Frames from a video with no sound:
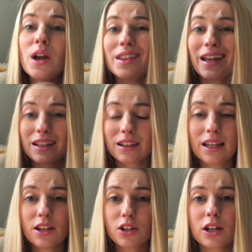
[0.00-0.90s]
That
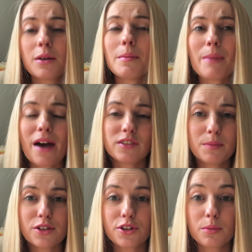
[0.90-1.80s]
link you're going to have to
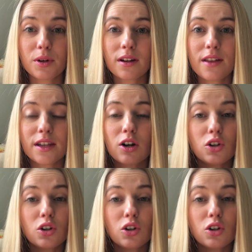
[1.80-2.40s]
make sure to put on there.